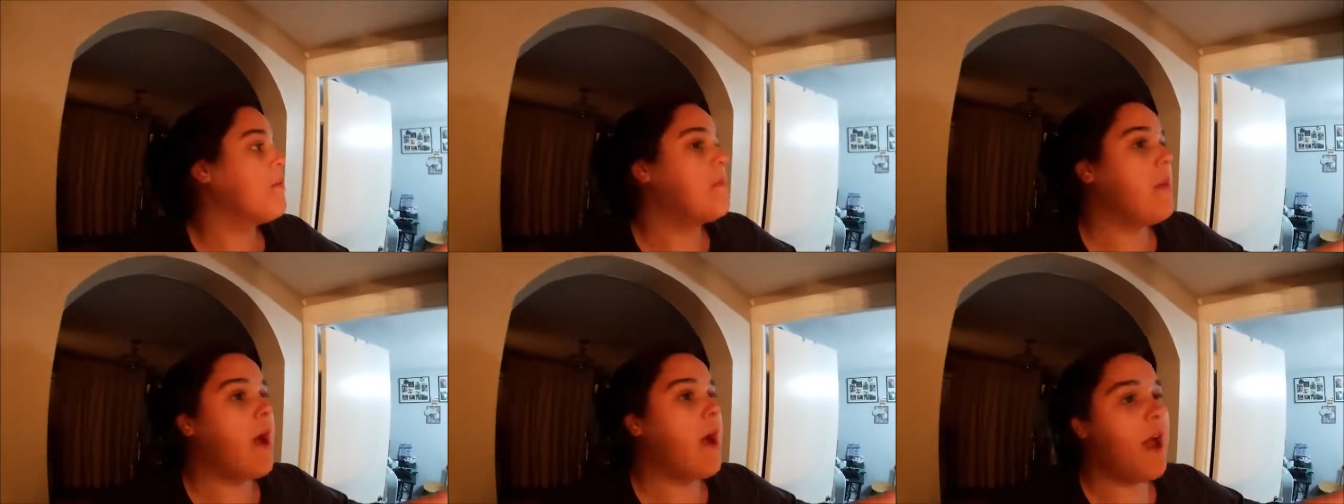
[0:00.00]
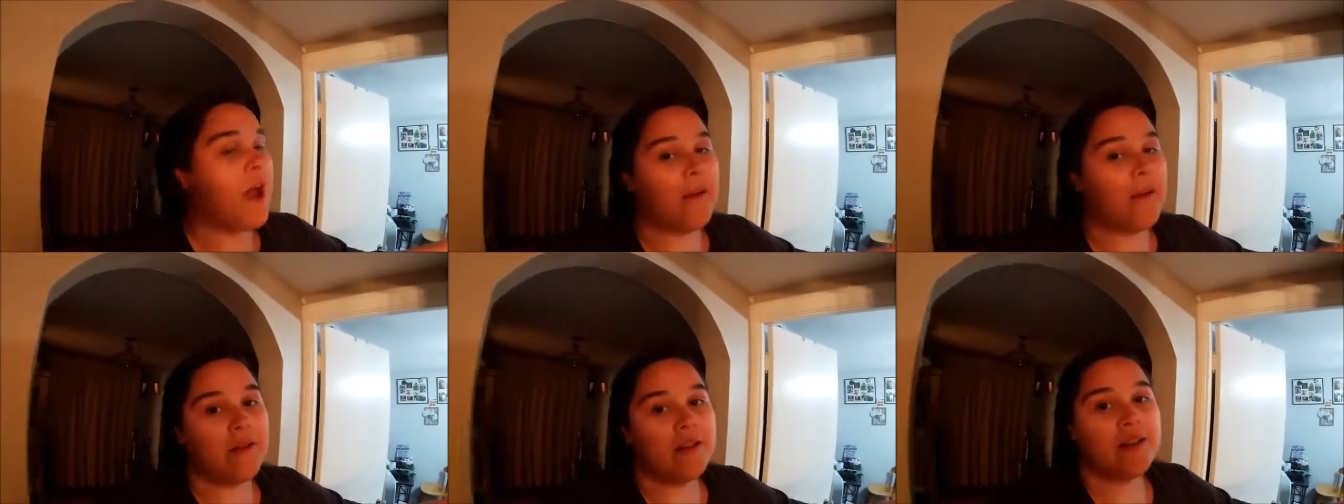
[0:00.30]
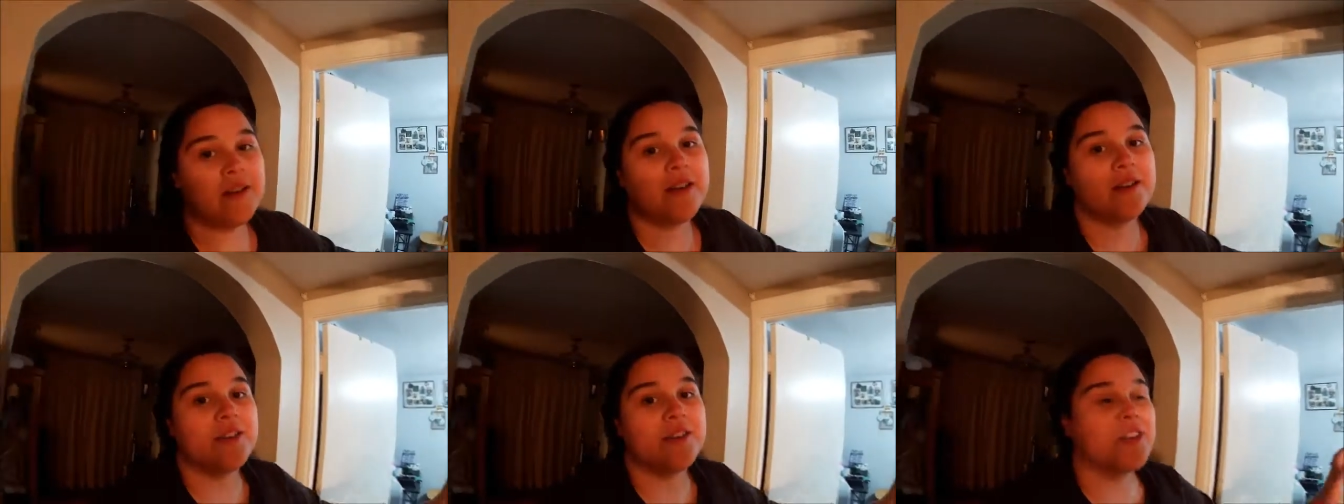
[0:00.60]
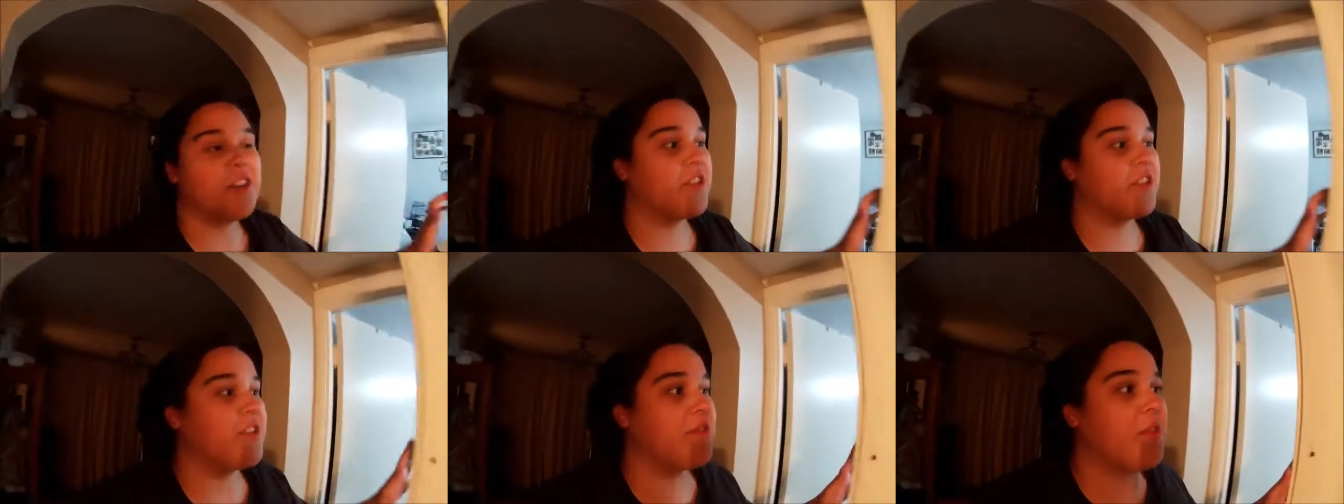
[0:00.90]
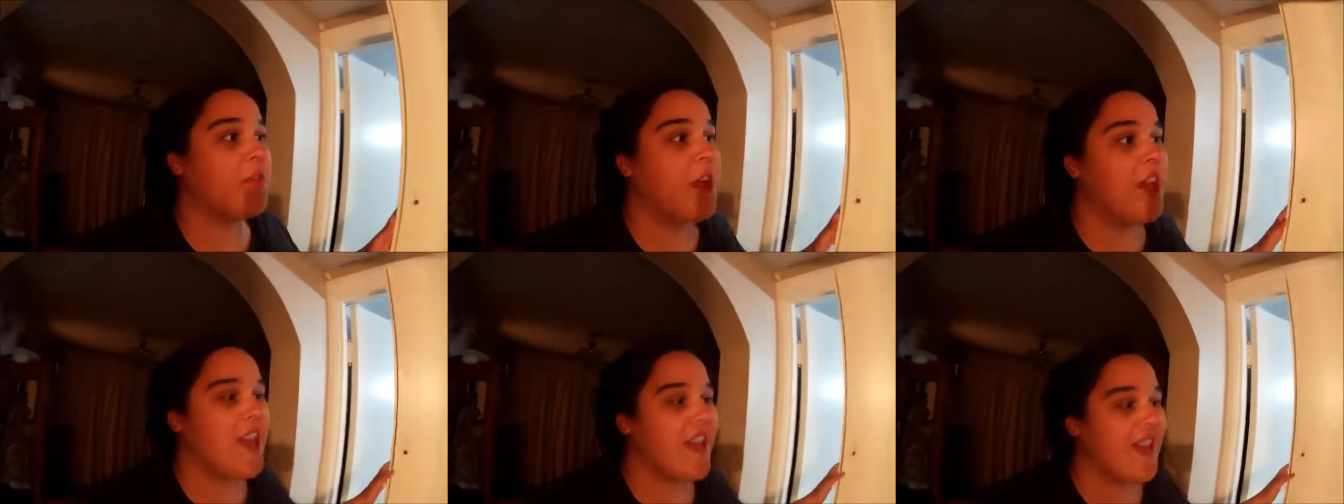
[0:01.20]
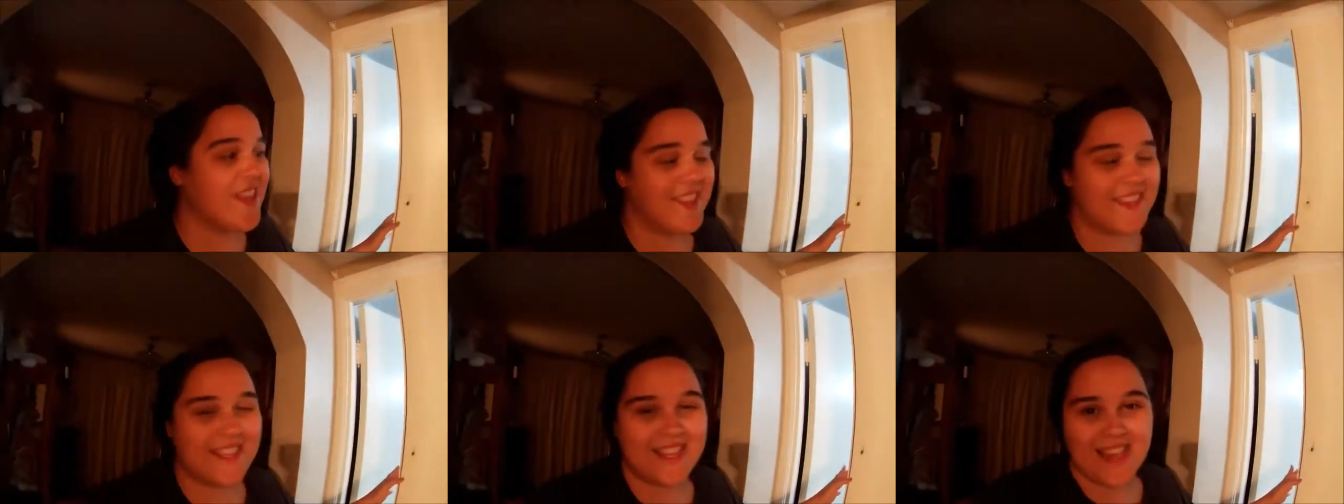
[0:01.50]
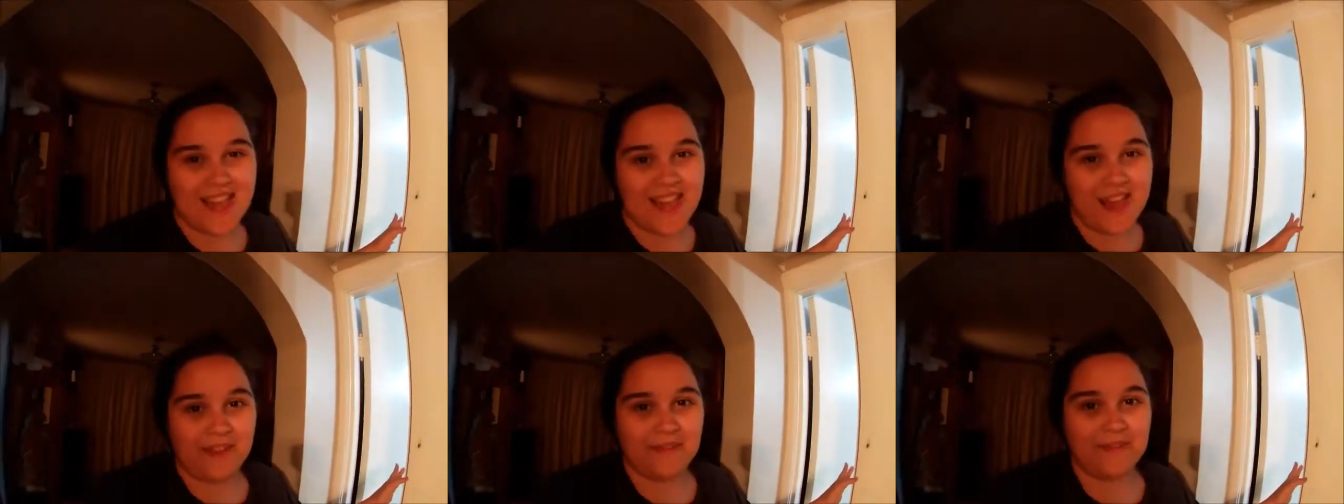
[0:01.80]
but I wanted to show you
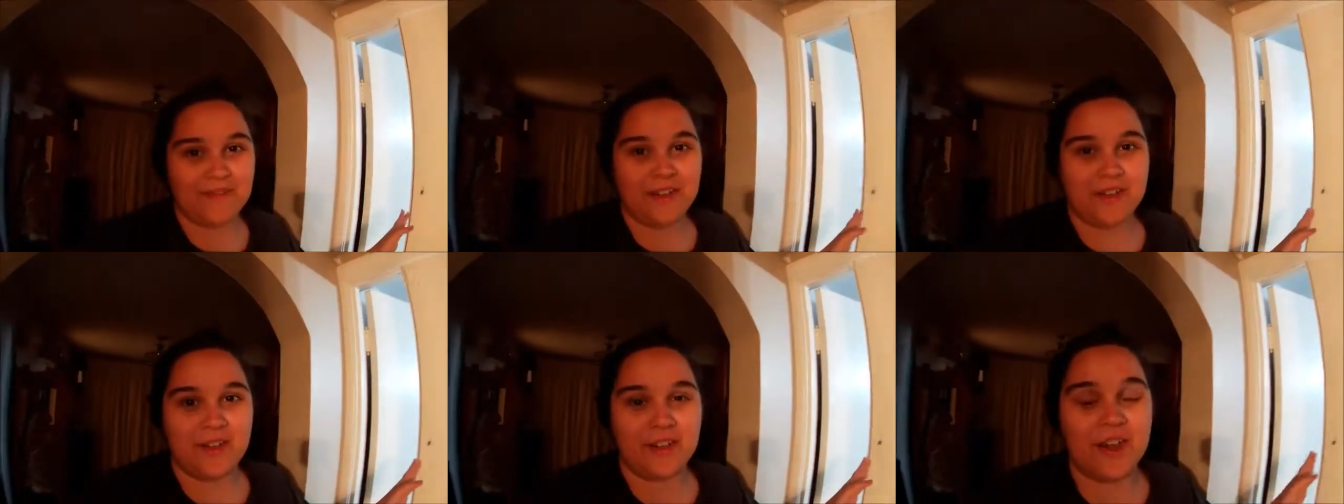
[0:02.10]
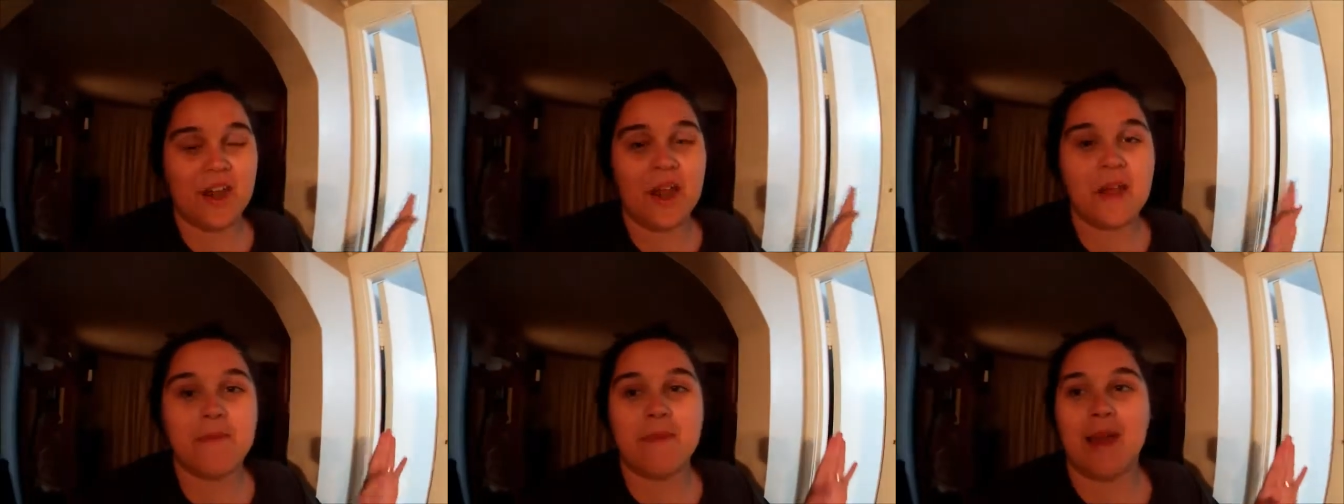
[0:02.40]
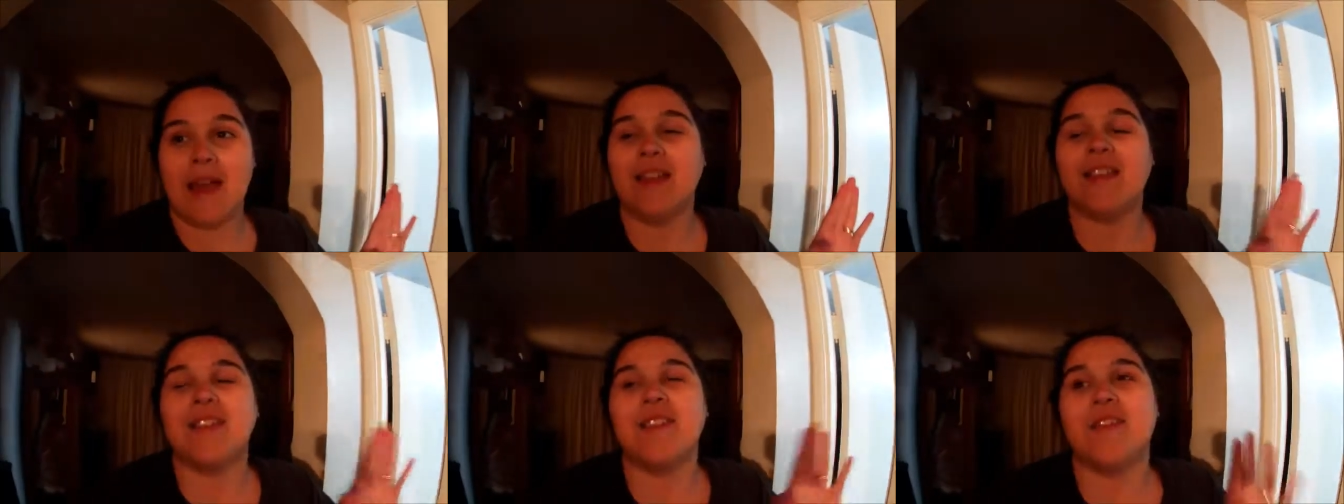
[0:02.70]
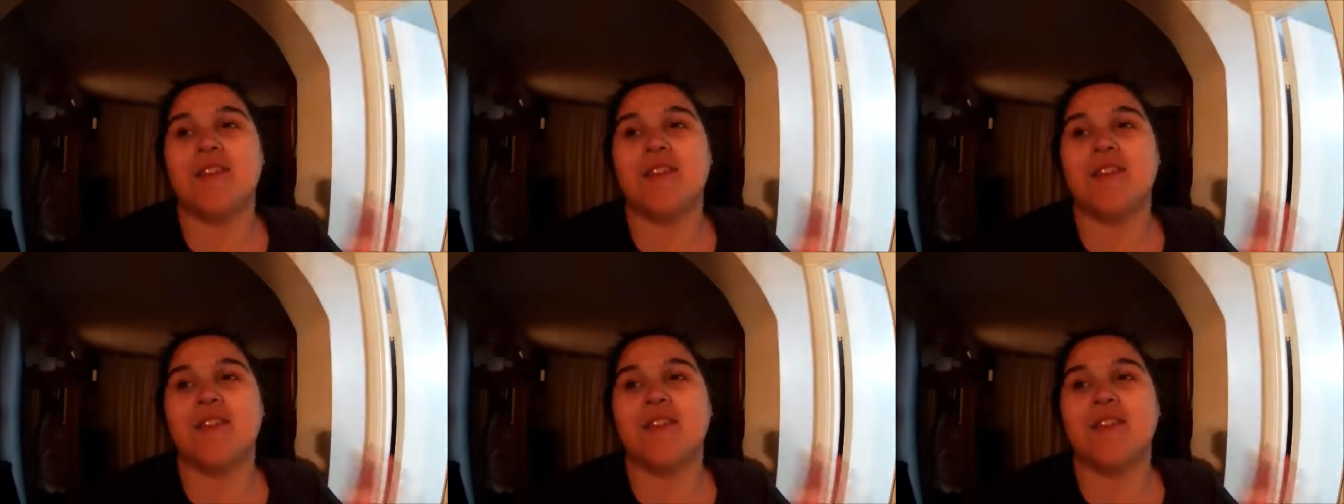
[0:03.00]
the aftermath.